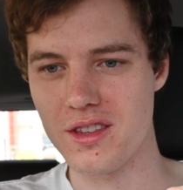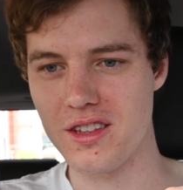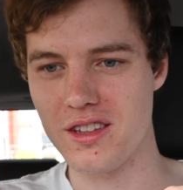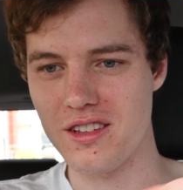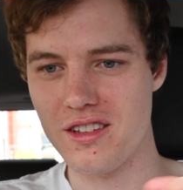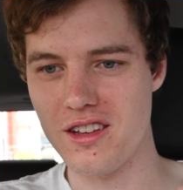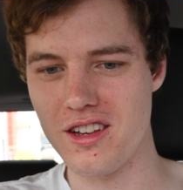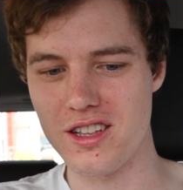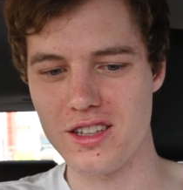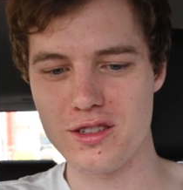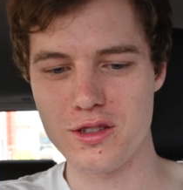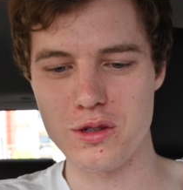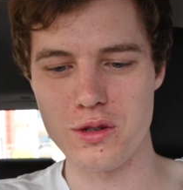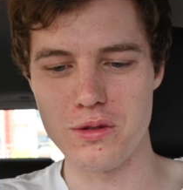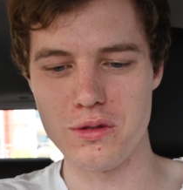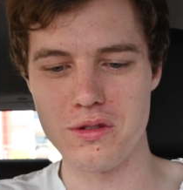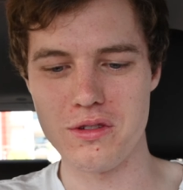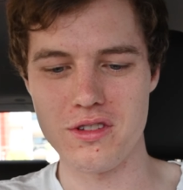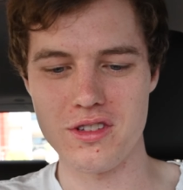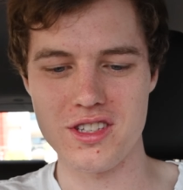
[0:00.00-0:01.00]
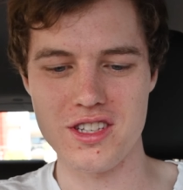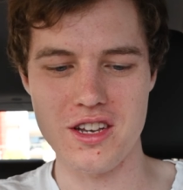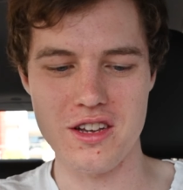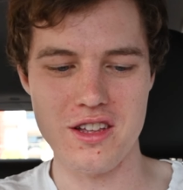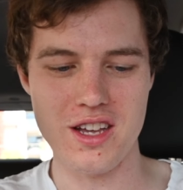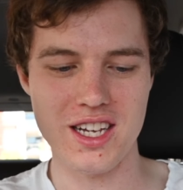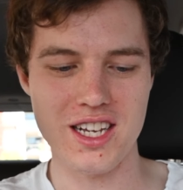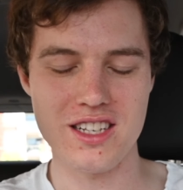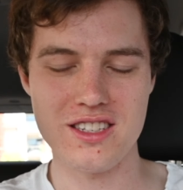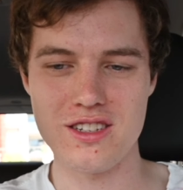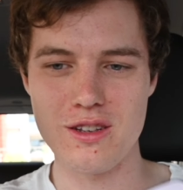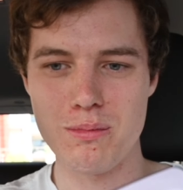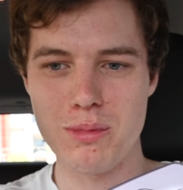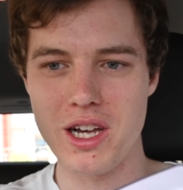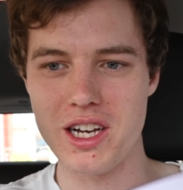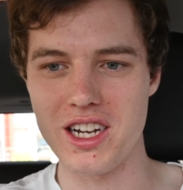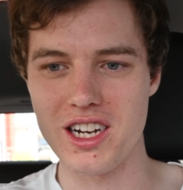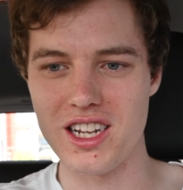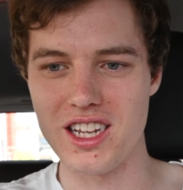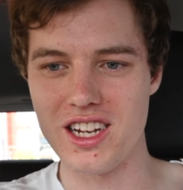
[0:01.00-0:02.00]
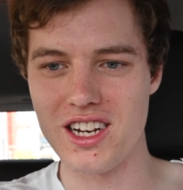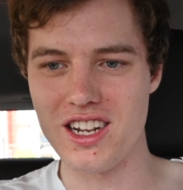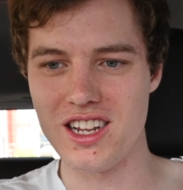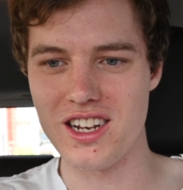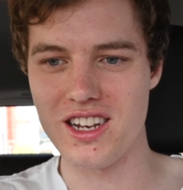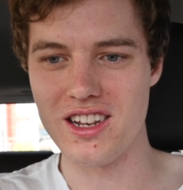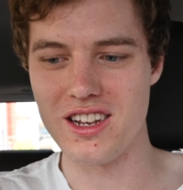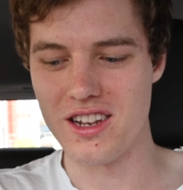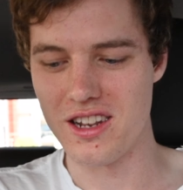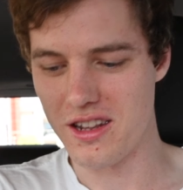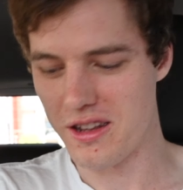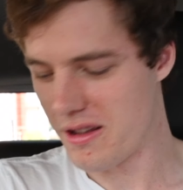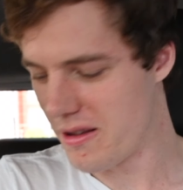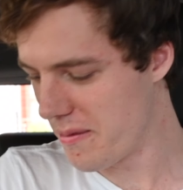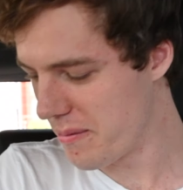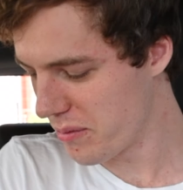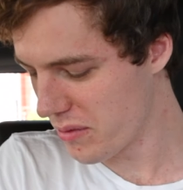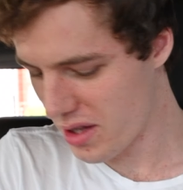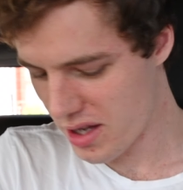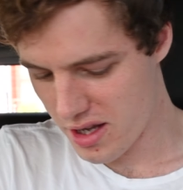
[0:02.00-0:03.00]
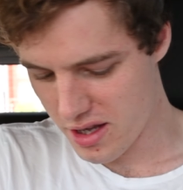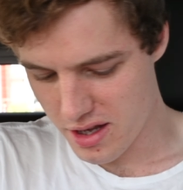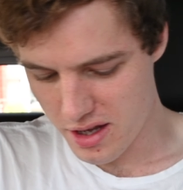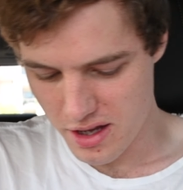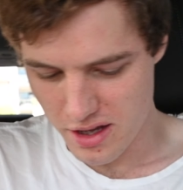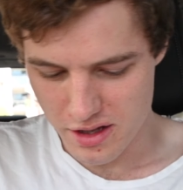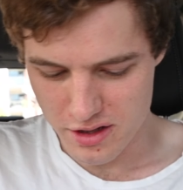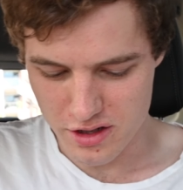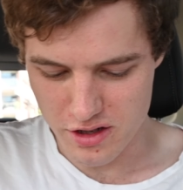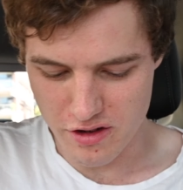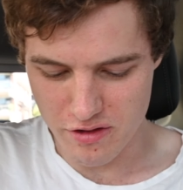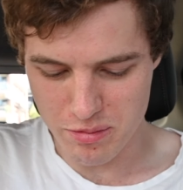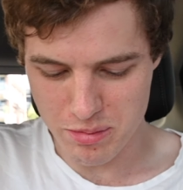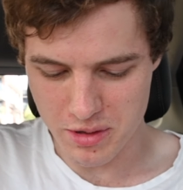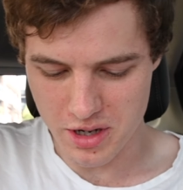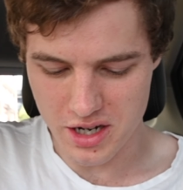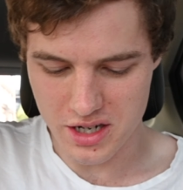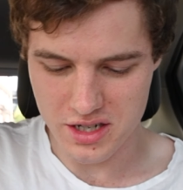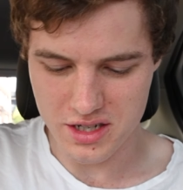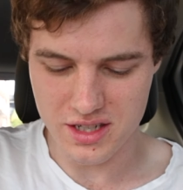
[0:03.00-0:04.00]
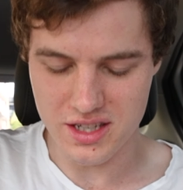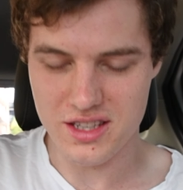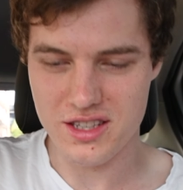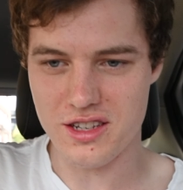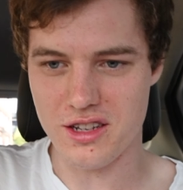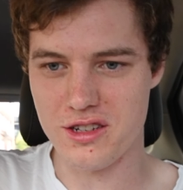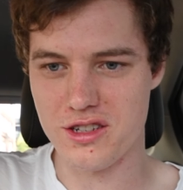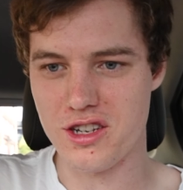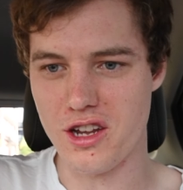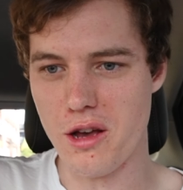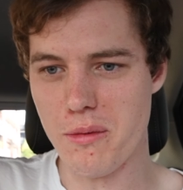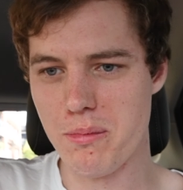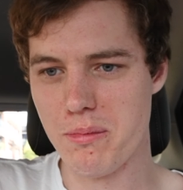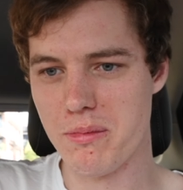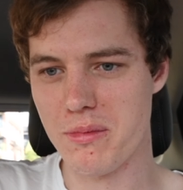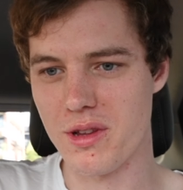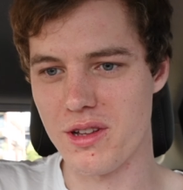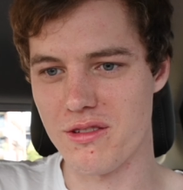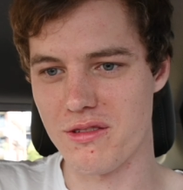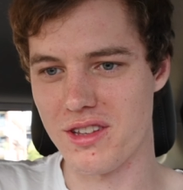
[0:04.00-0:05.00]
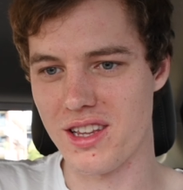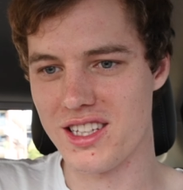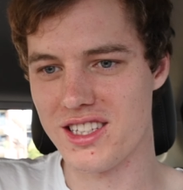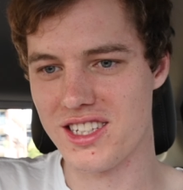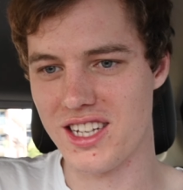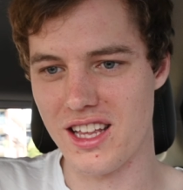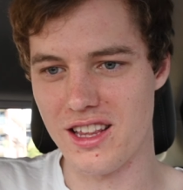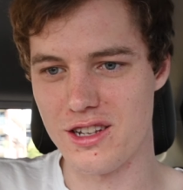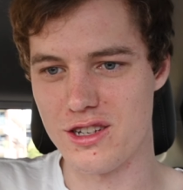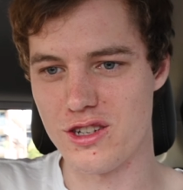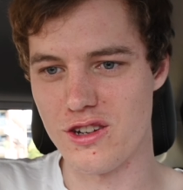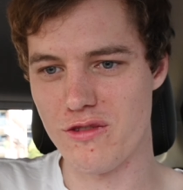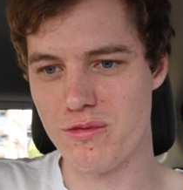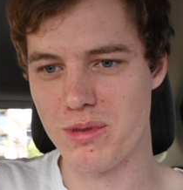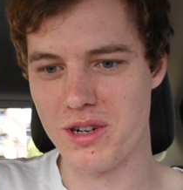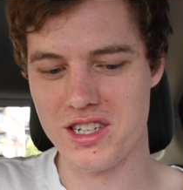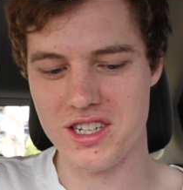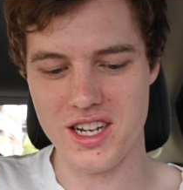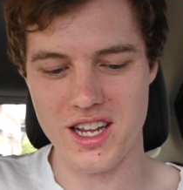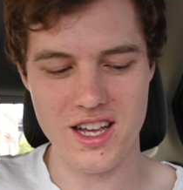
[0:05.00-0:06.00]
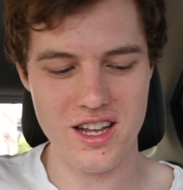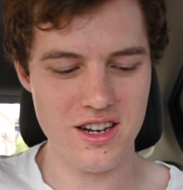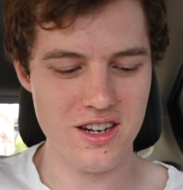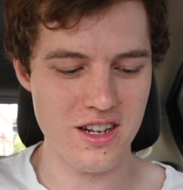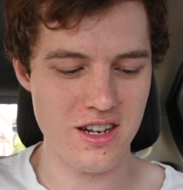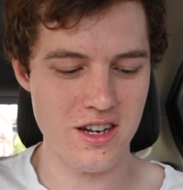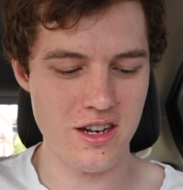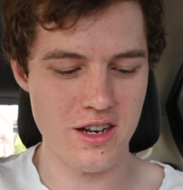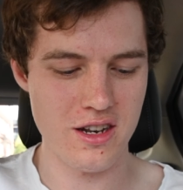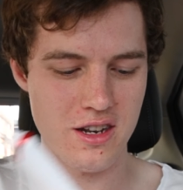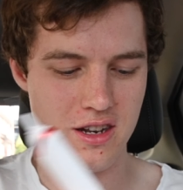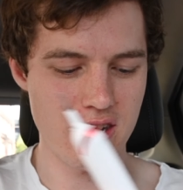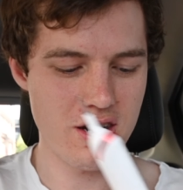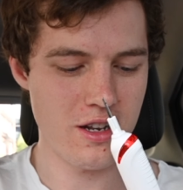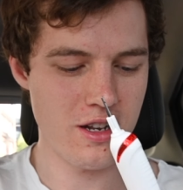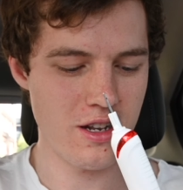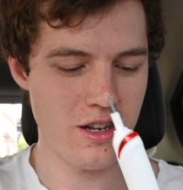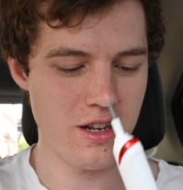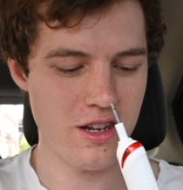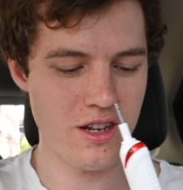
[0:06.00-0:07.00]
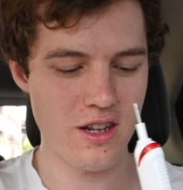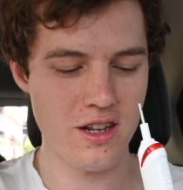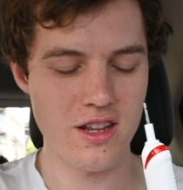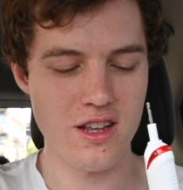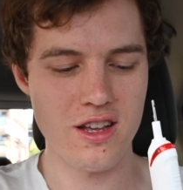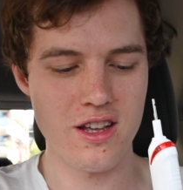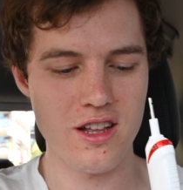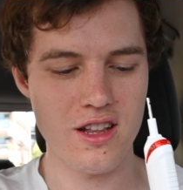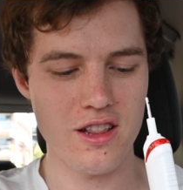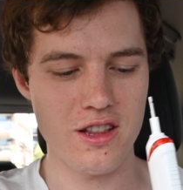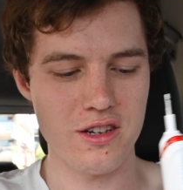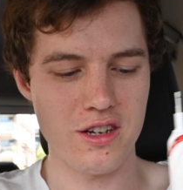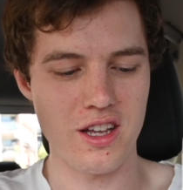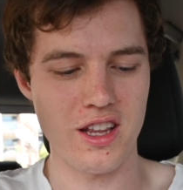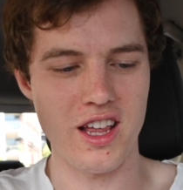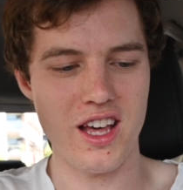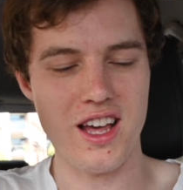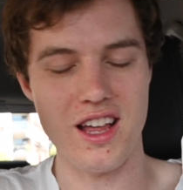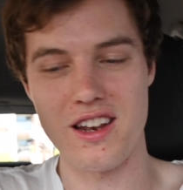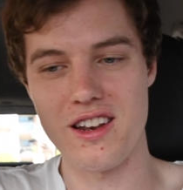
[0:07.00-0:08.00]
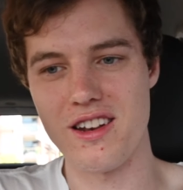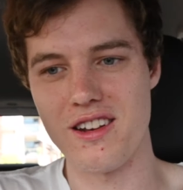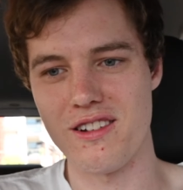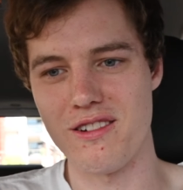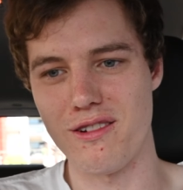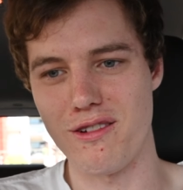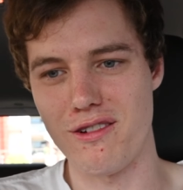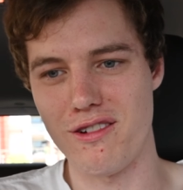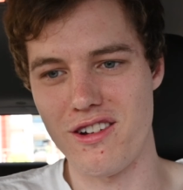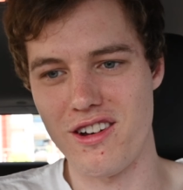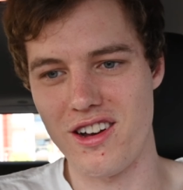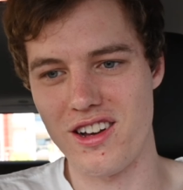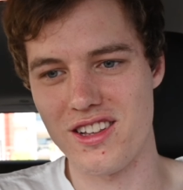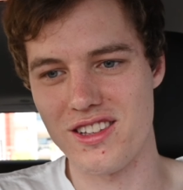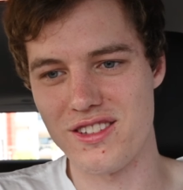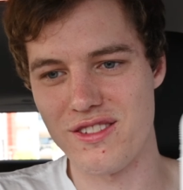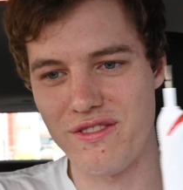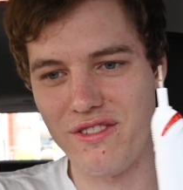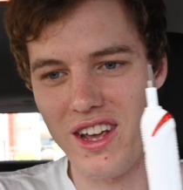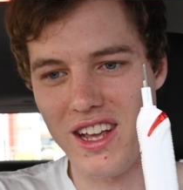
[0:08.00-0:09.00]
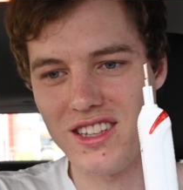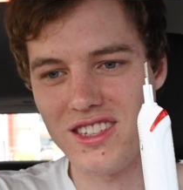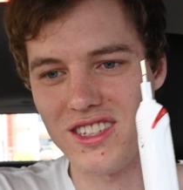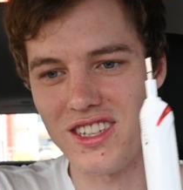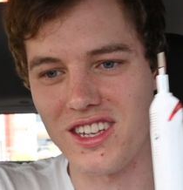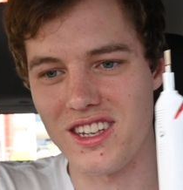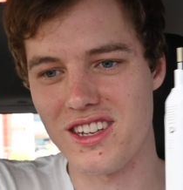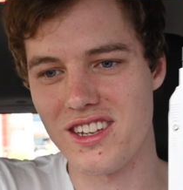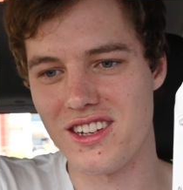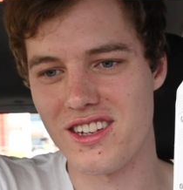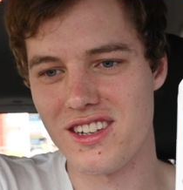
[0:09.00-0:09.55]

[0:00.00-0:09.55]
Oh, that's cool. So I guess you plug it in and toothbrush sits on top. Well, let's get the toothbrush out and look at that. Oh, it's fancy.